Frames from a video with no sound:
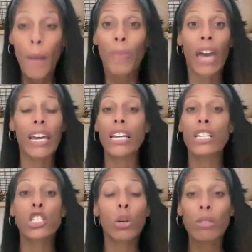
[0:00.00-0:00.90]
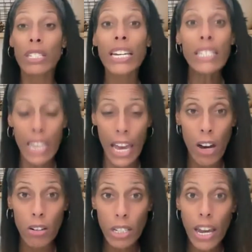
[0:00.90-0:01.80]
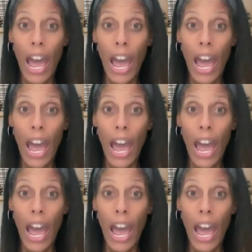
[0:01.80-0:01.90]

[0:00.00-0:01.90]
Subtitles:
and it is so detailed